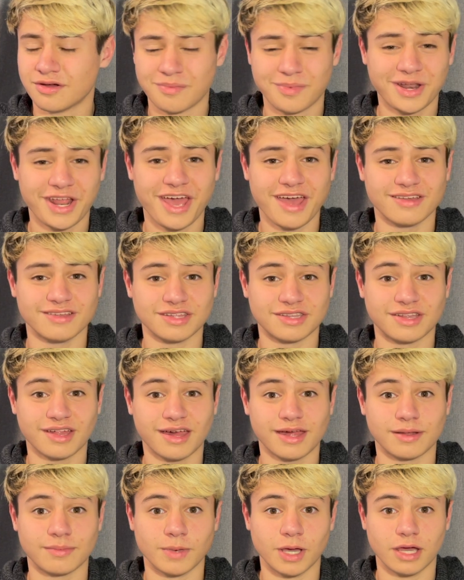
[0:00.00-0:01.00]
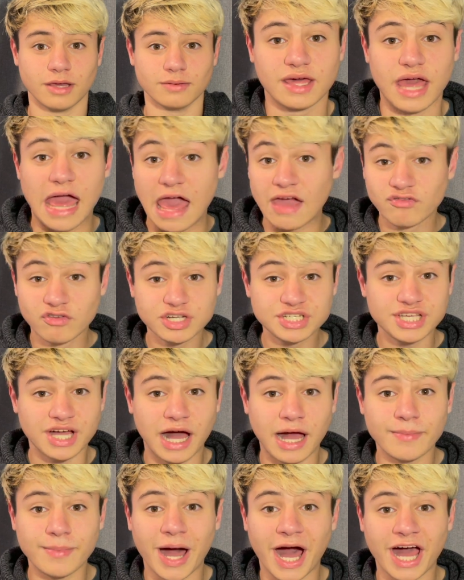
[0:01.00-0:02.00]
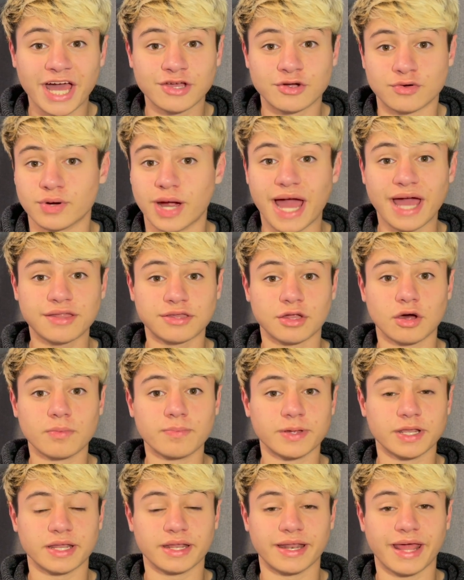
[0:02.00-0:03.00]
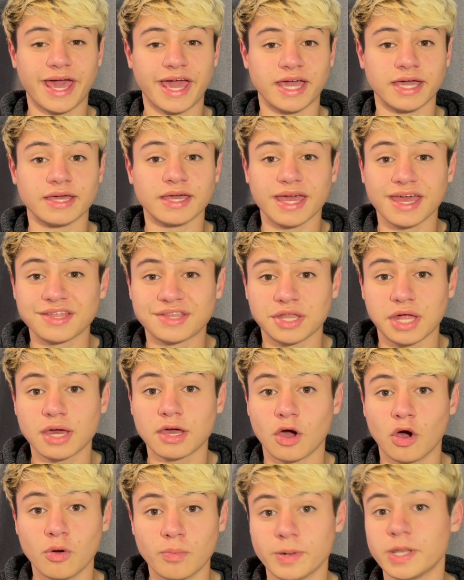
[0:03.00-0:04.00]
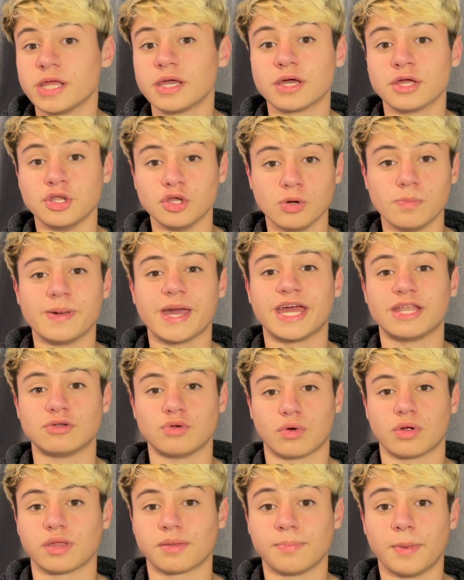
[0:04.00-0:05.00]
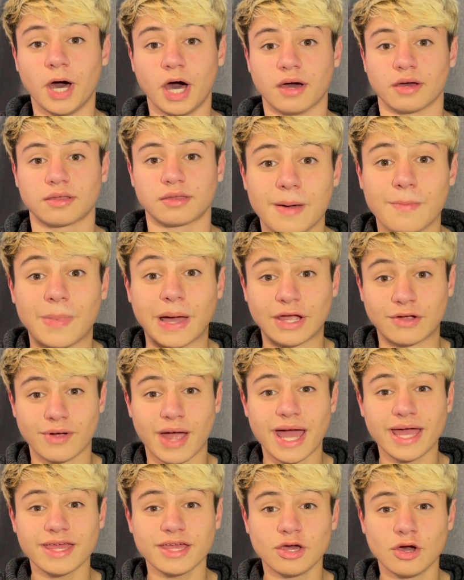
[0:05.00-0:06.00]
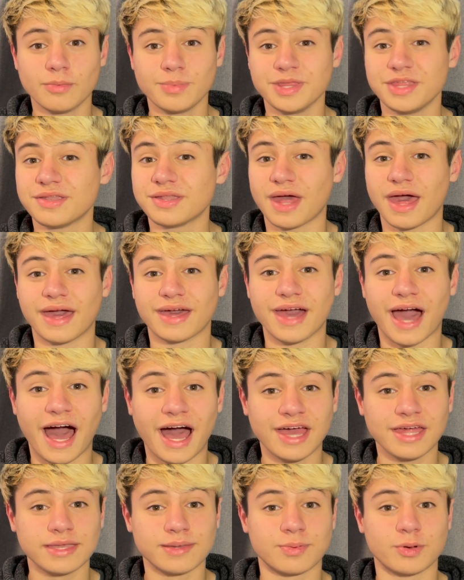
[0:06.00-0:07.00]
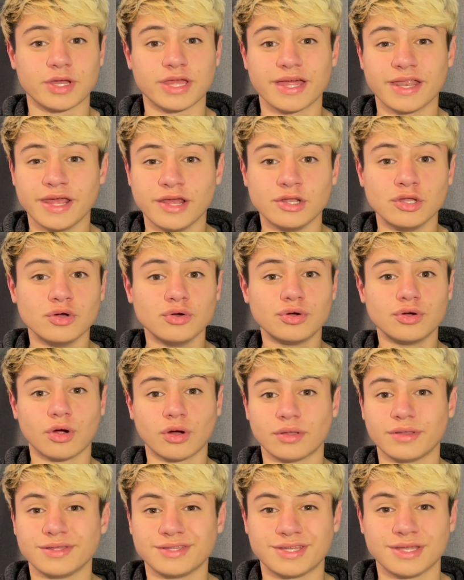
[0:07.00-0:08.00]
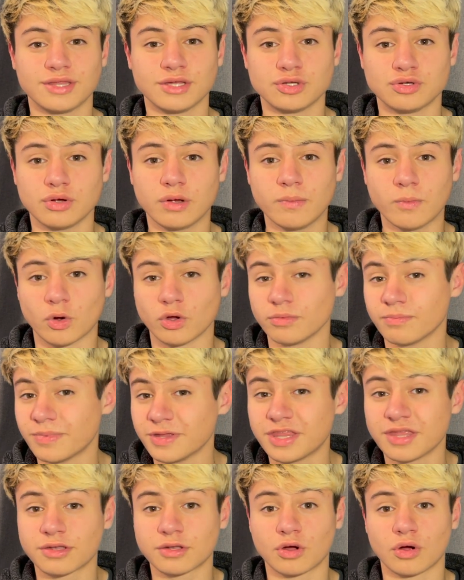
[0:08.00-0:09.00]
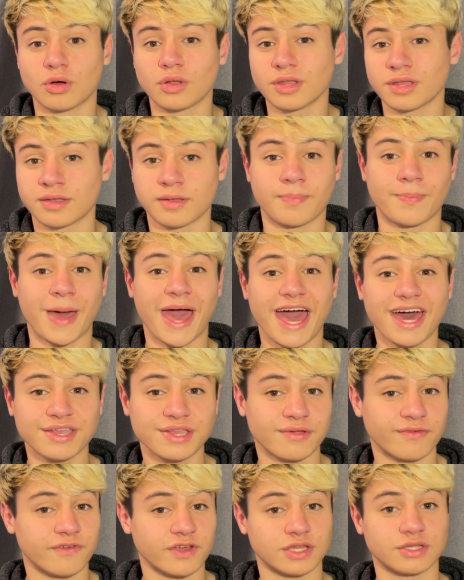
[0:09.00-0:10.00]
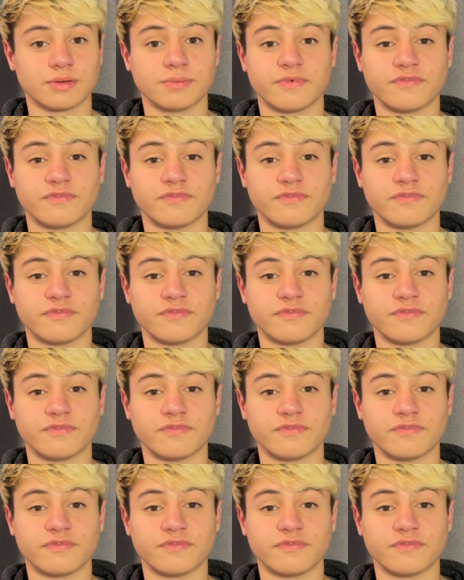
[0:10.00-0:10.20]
but hey, it's anime. Every time Ai cracks open an egg, it's like opening a new Pandora's box. By cracking open this egg, Ai is bringing a new girl into the dream world, but this girl is a past victim of